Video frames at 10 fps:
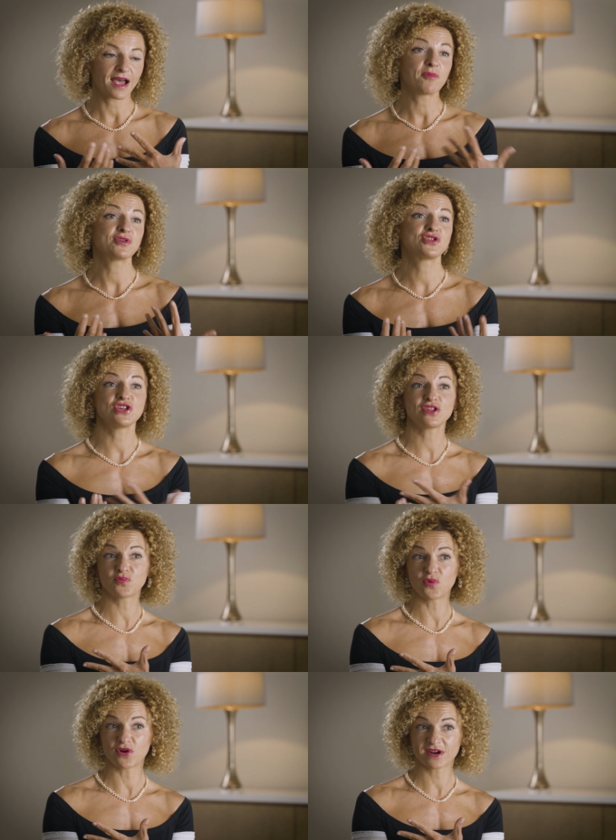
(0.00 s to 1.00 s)
our
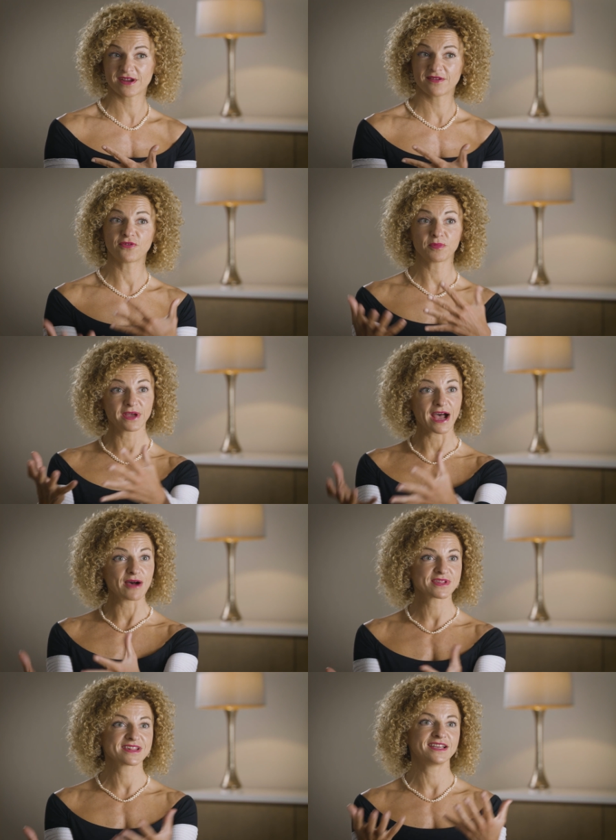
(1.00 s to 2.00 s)
genes work from the
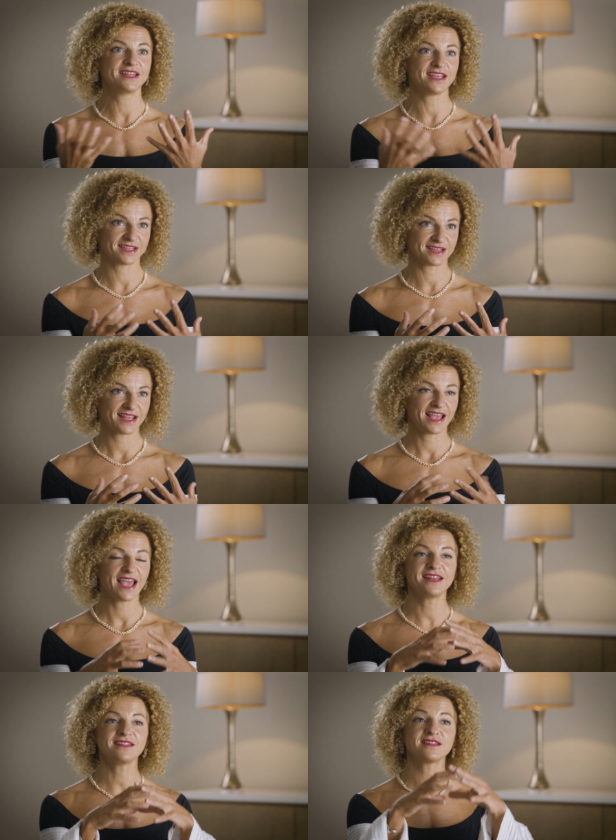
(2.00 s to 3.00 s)
outside in
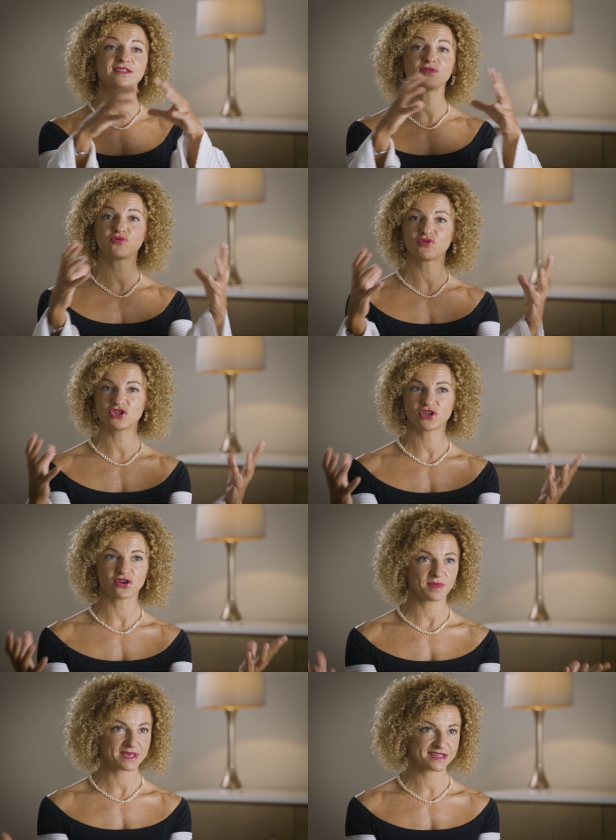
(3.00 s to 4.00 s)
and this is
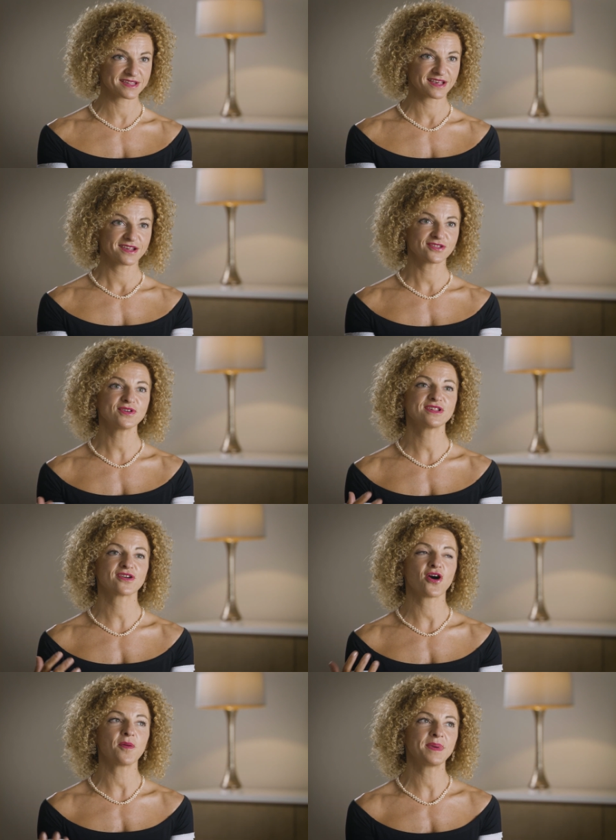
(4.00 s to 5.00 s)
nutrigenomics. So it's a
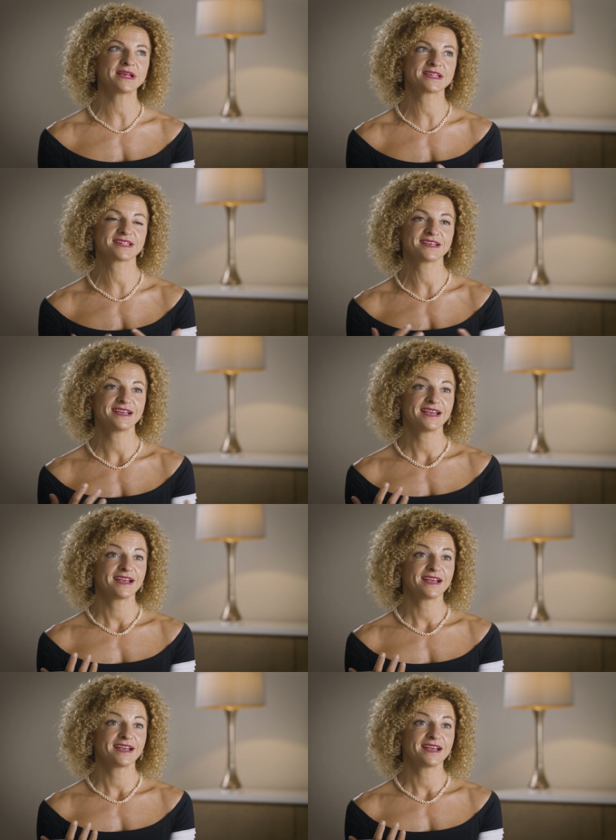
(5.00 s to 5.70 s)
complex uh,